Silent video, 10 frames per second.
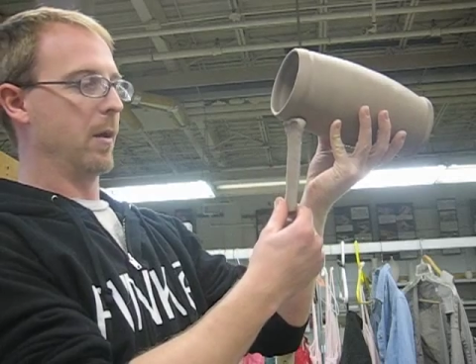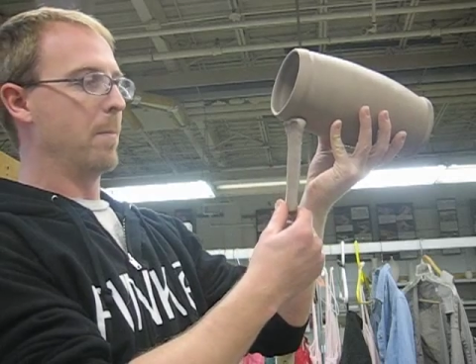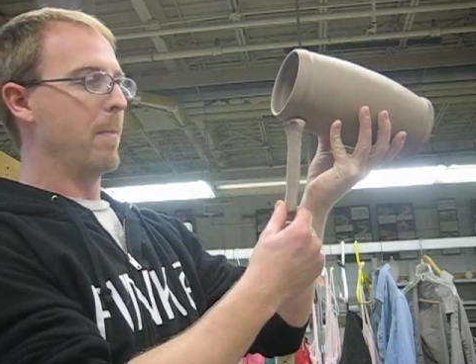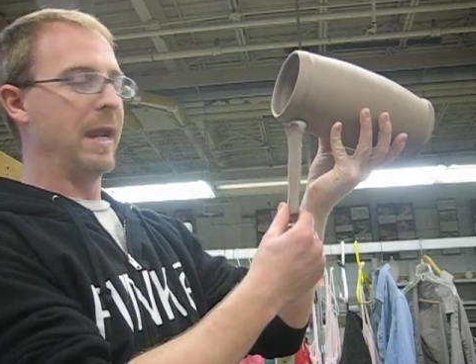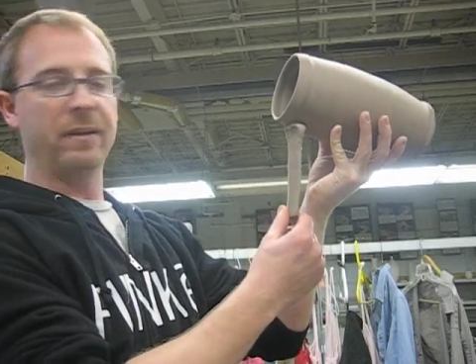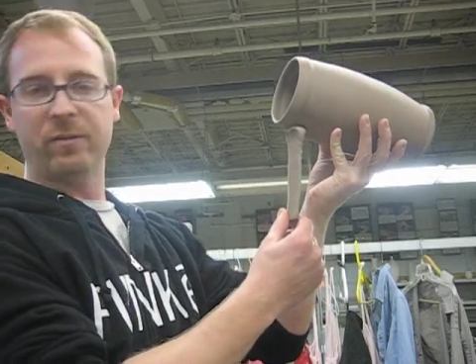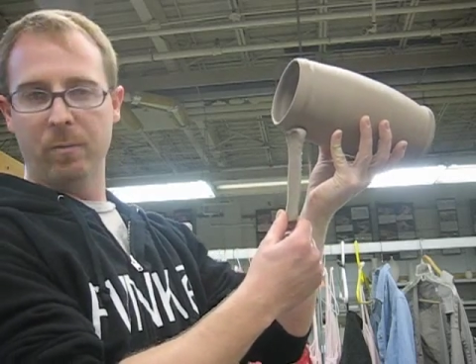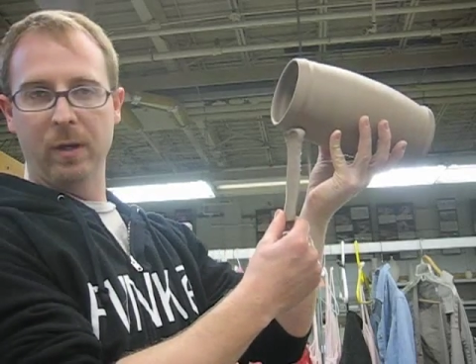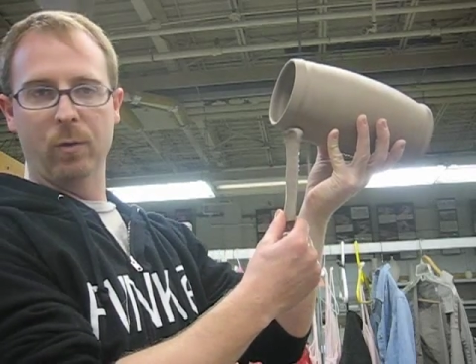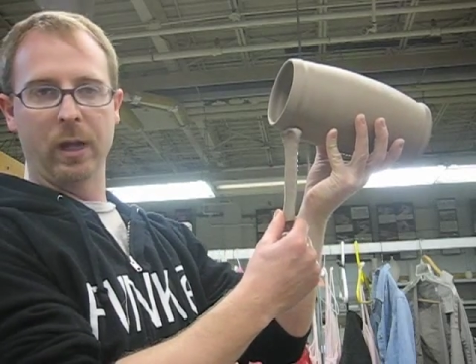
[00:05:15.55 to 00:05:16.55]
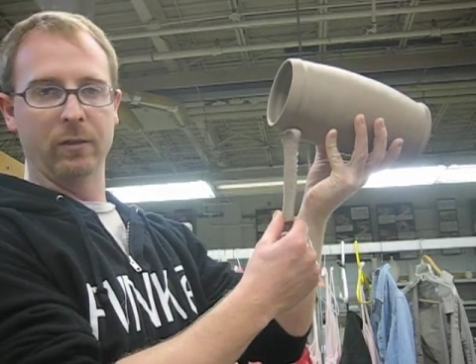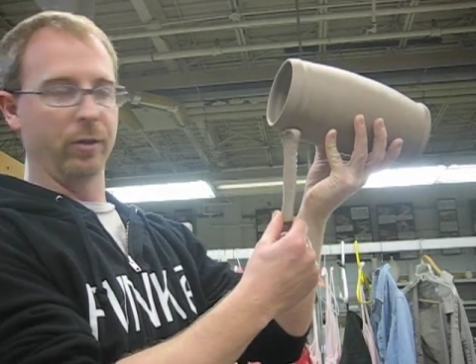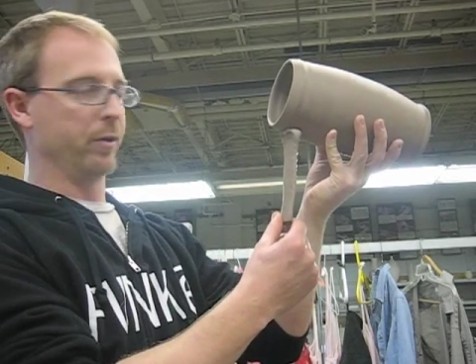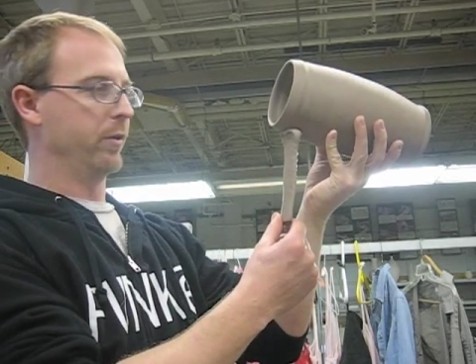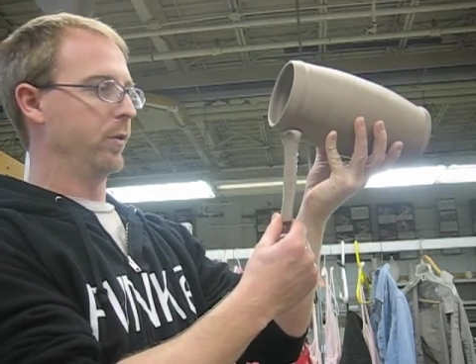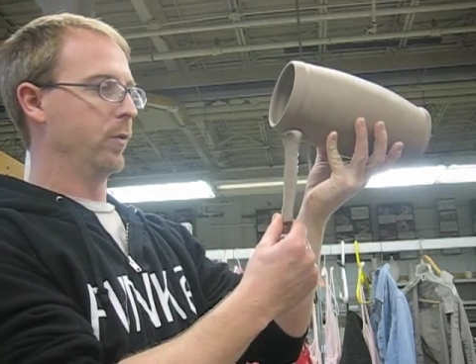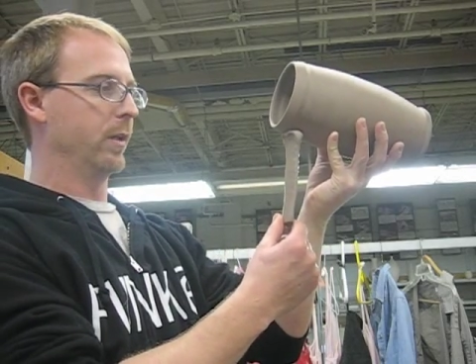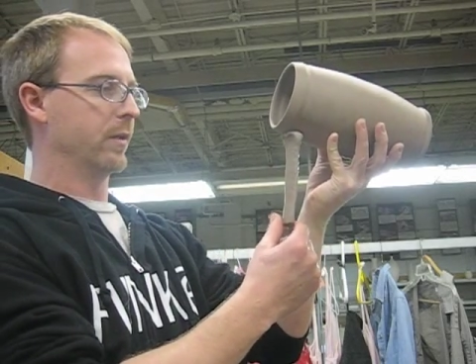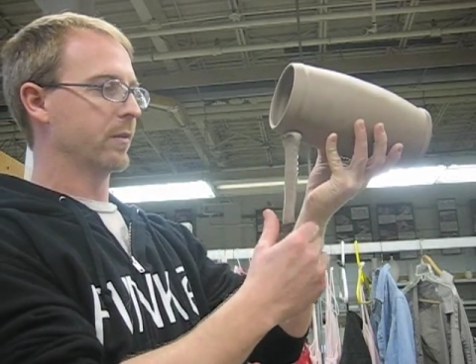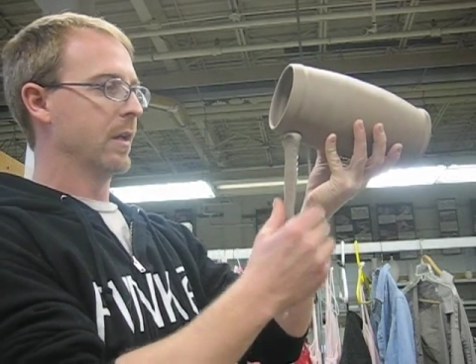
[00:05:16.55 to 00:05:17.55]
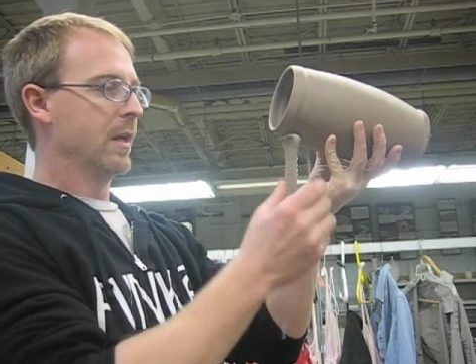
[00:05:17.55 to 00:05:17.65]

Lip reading: amazed me when I learned to do this,